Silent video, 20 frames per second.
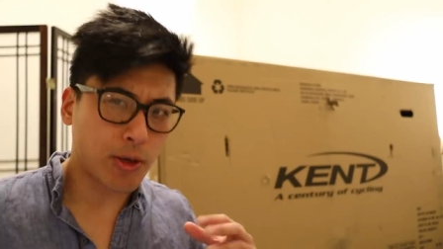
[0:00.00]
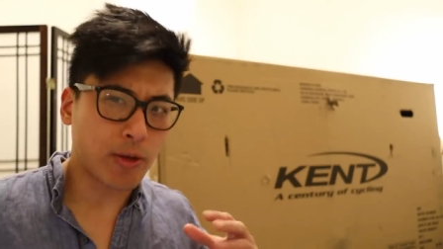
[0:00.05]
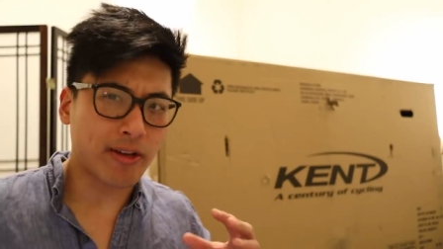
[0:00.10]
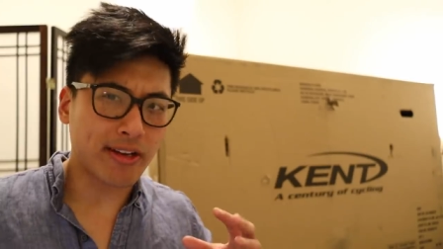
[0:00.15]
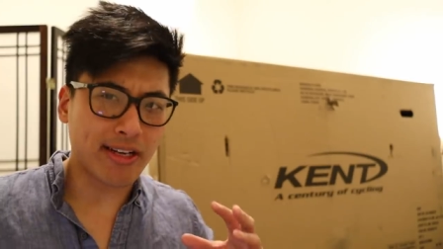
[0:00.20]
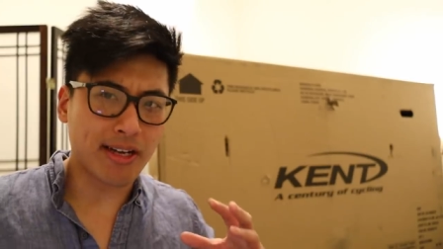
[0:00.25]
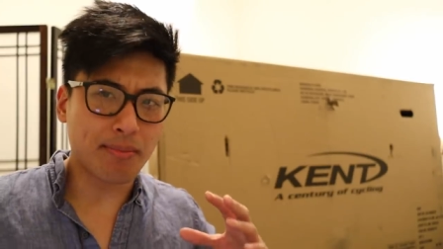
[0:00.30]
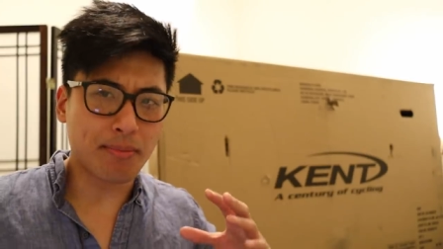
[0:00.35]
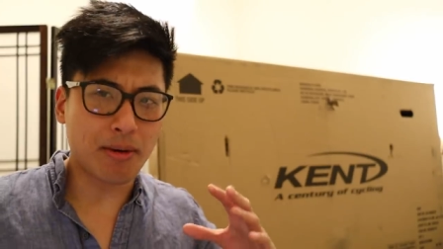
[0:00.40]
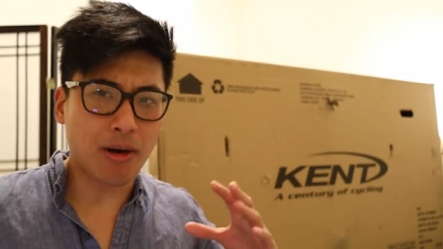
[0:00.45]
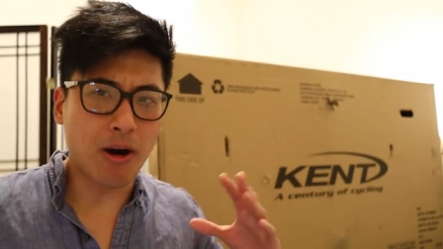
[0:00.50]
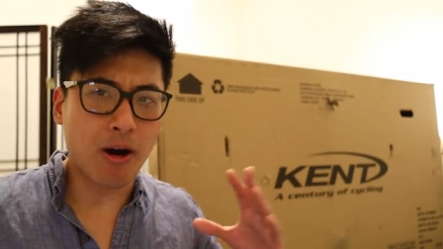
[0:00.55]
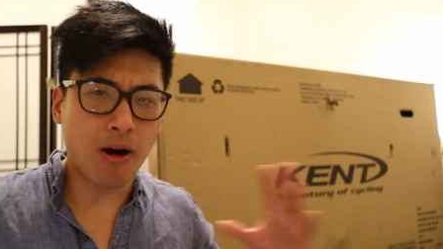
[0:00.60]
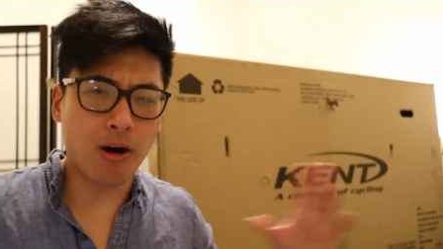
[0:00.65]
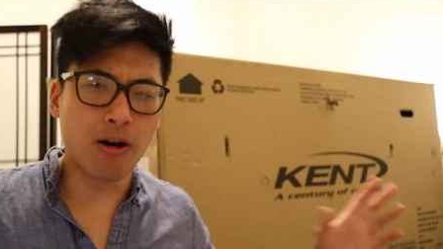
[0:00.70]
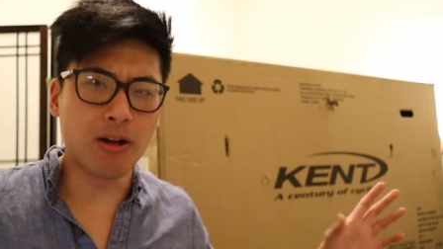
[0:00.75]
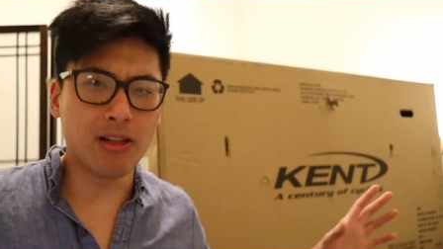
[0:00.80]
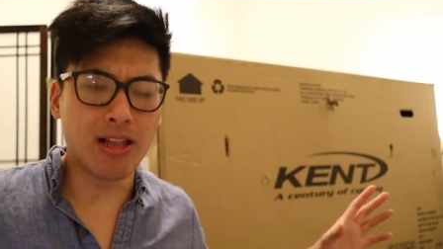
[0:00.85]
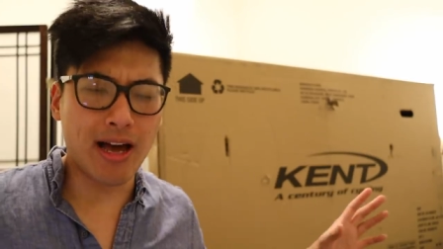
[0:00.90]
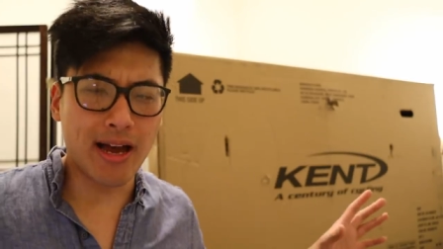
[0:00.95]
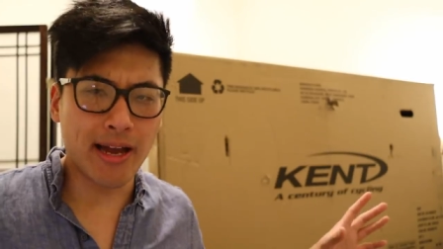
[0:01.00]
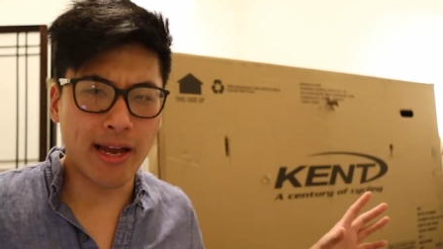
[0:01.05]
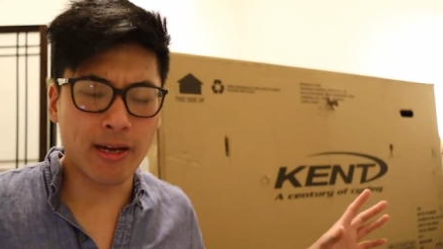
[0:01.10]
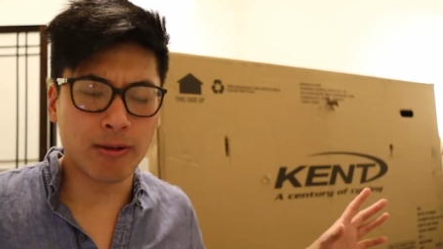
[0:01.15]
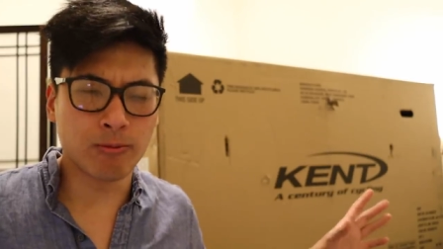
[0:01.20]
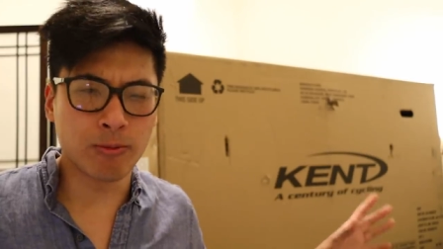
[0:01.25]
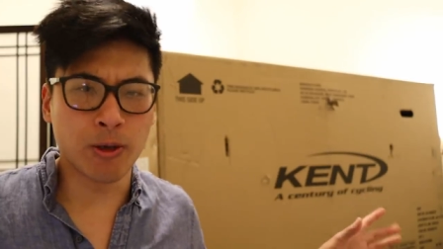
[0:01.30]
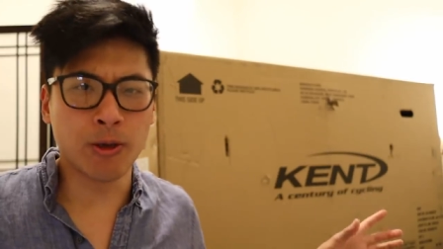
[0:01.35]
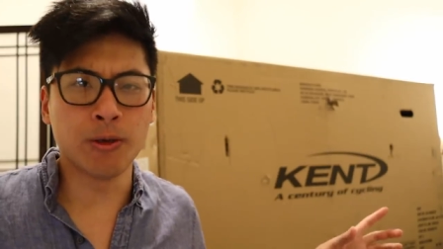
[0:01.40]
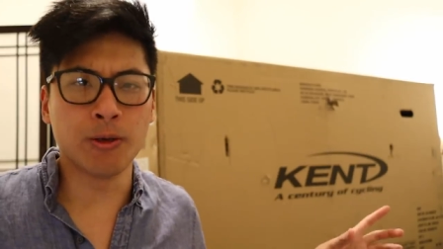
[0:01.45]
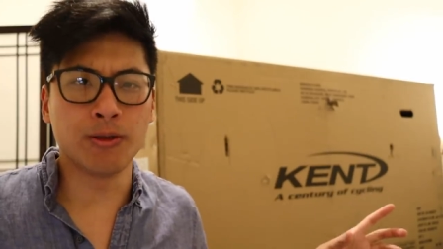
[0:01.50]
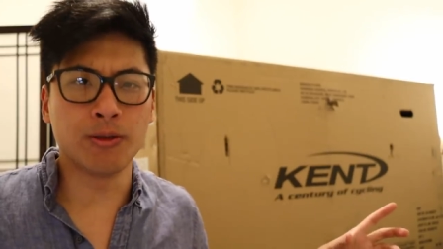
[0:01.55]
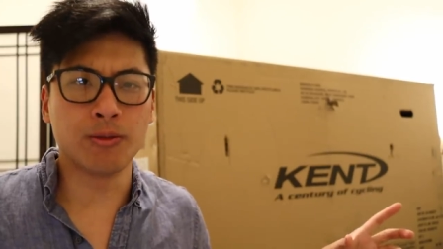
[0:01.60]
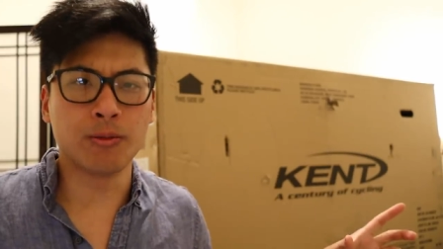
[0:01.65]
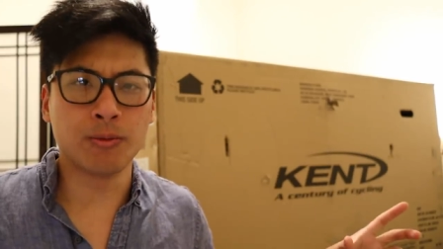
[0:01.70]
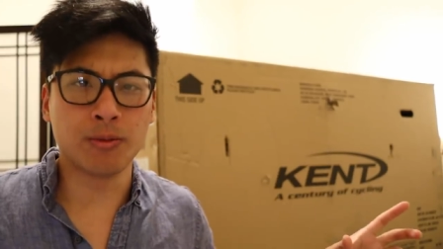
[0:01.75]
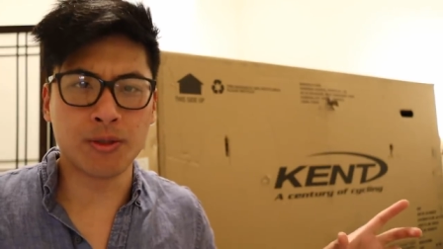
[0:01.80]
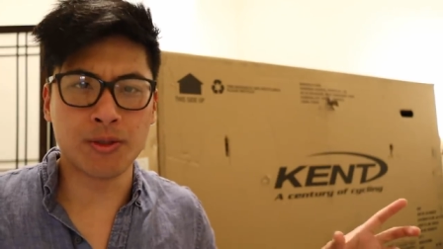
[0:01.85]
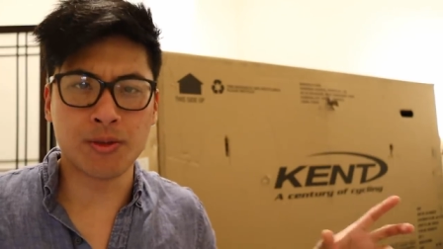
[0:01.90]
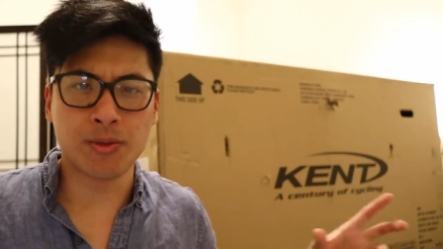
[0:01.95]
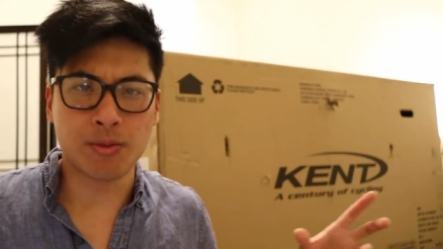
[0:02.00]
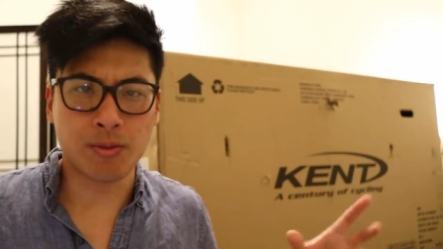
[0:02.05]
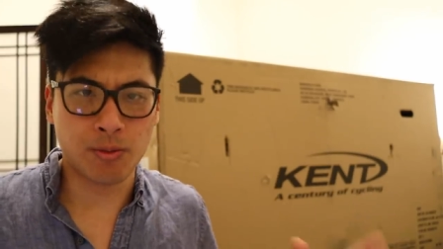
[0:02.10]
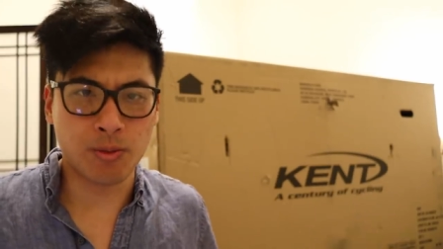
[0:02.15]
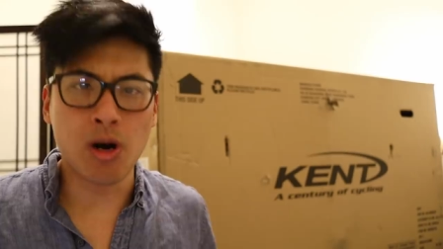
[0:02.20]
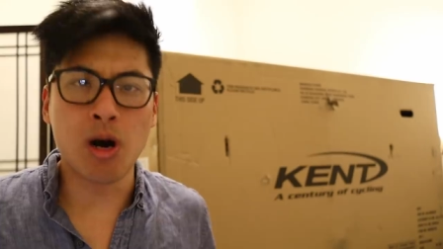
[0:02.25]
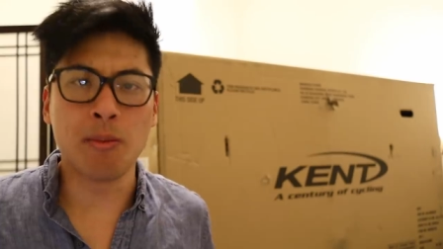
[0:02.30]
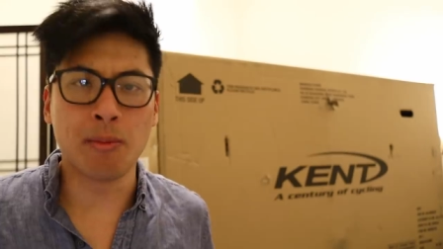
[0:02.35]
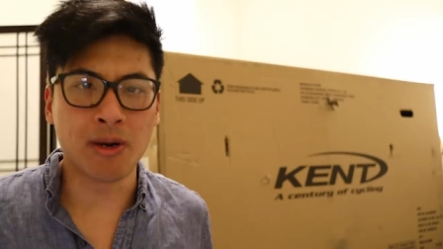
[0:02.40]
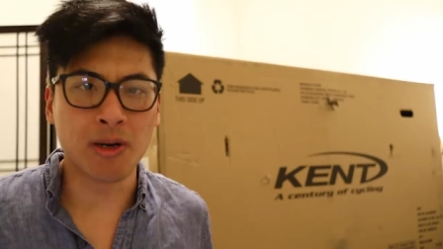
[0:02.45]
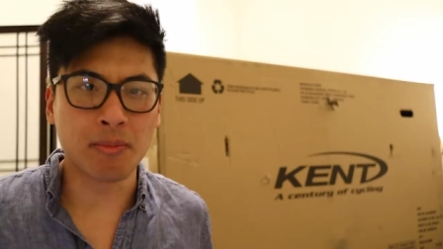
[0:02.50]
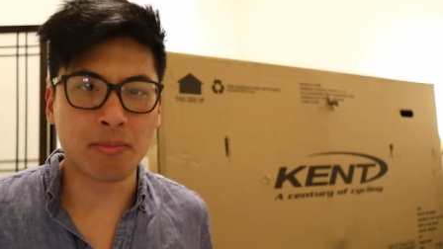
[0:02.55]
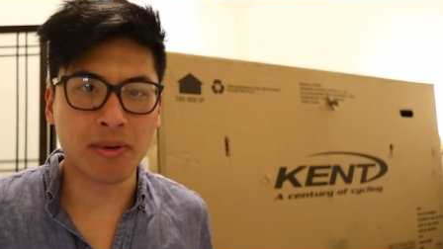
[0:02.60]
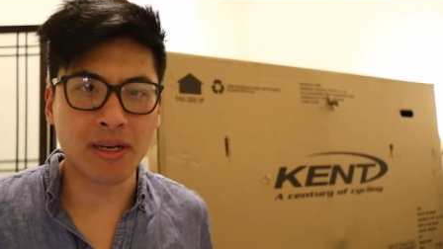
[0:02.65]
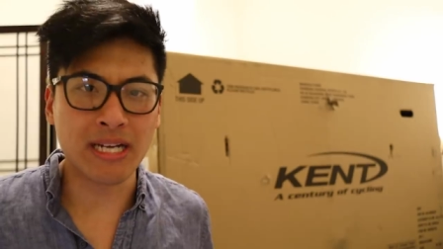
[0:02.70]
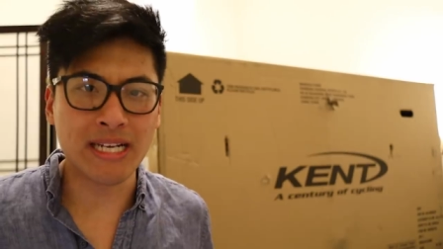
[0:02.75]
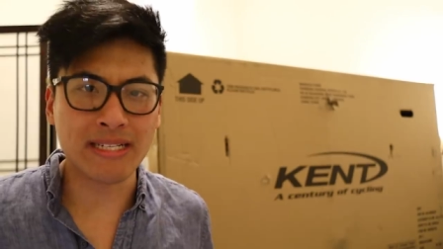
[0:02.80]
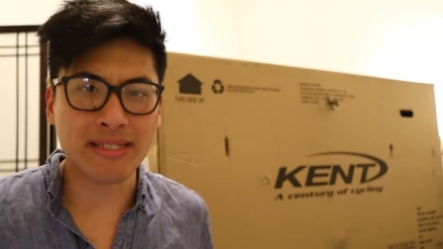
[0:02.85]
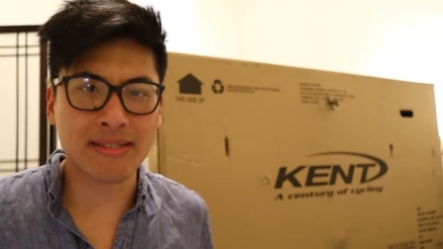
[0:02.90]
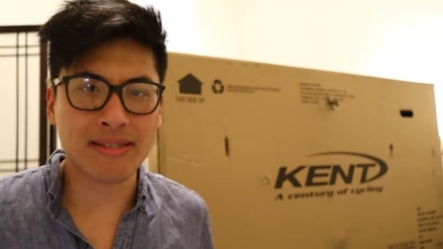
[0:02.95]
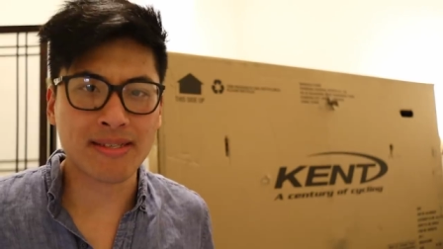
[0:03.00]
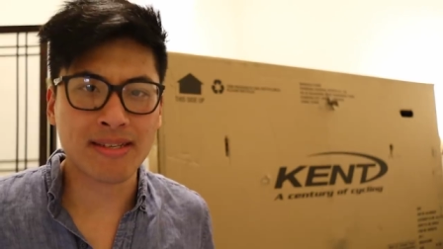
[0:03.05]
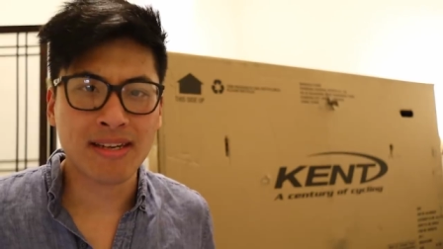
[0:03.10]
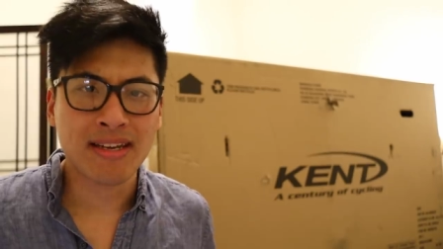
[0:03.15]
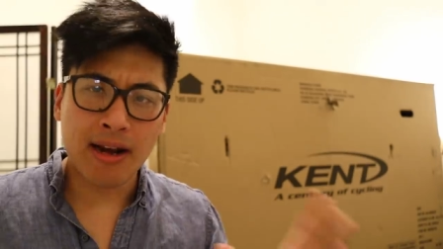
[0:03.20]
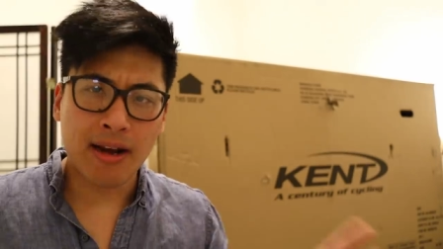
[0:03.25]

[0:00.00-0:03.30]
Growing up, all I rode was Walmart bikes,